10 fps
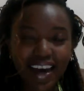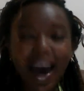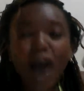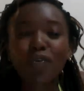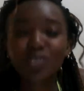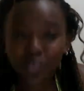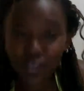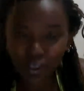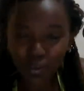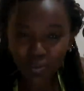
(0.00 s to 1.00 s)
on
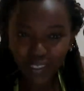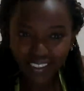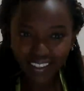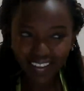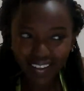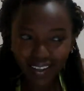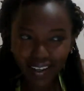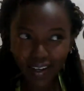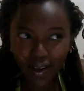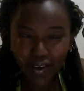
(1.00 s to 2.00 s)
social media.
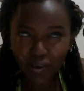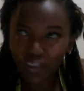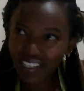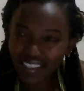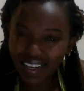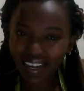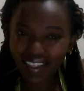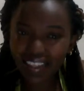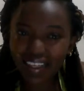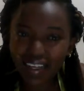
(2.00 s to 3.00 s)
Not yesterday, I
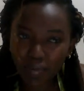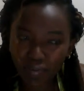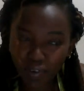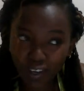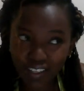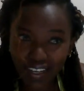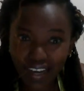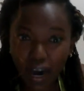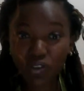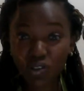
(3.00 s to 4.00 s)
think the day before yesterday,
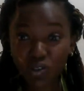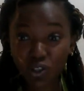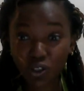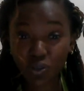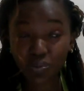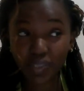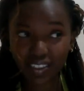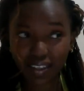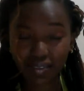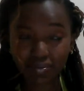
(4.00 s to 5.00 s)
I was on social
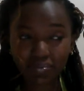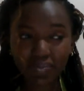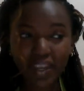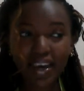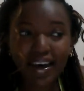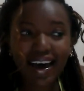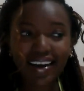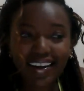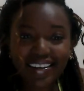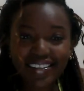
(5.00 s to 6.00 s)
media.
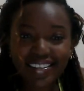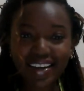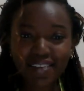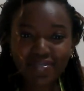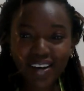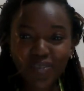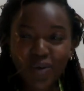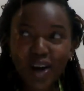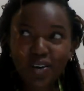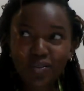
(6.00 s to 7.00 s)
And I discovered
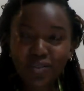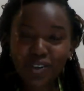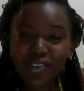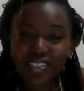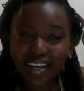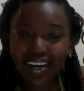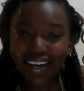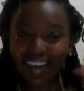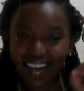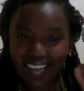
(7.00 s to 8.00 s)
one of those
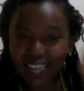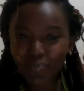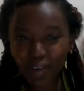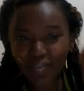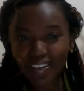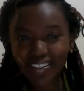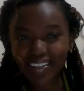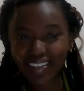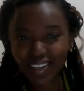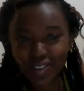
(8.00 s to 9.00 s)
guys
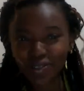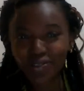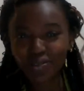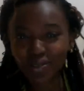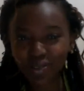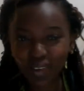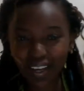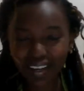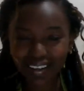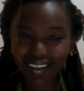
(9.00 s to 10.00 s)
previously that used to
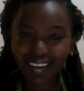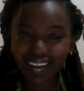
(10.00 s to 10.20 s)
like